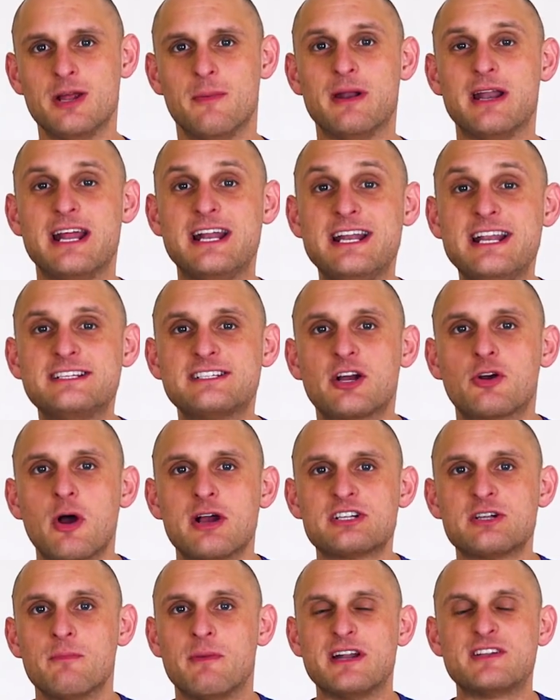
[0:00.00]
Yeah, but it is a
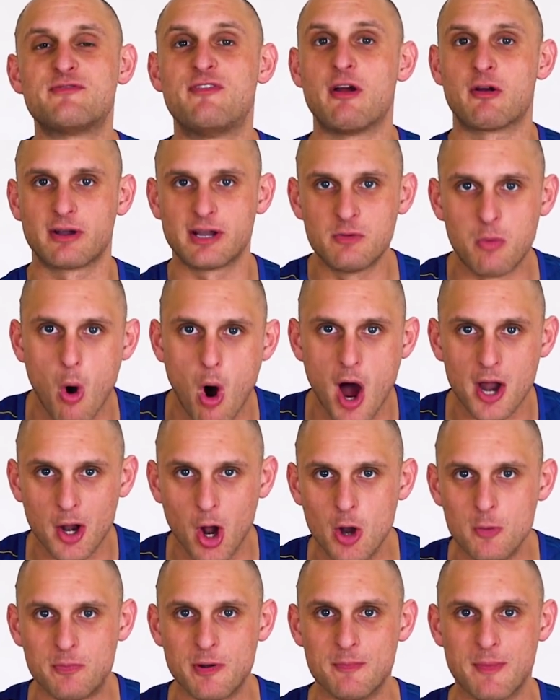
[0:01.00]
question, but it's very wide
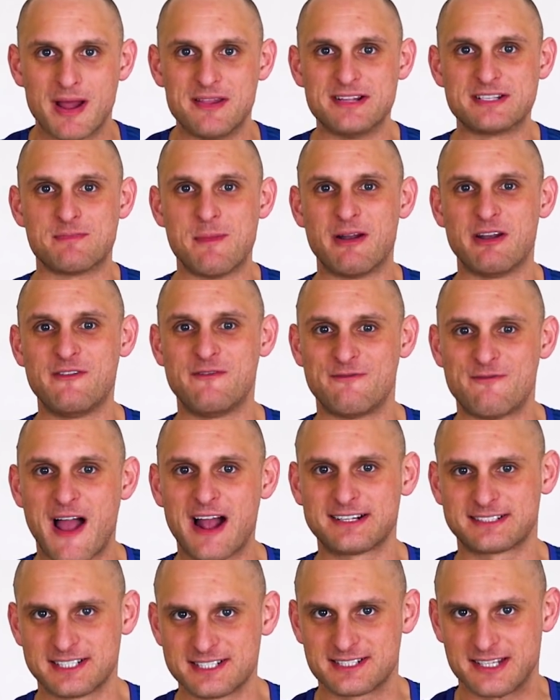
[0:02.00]
open, mate. There's many
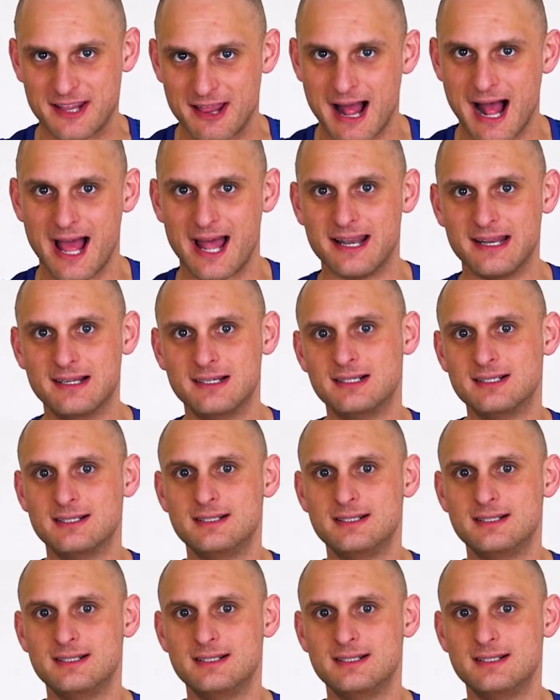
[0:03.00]
factors to that.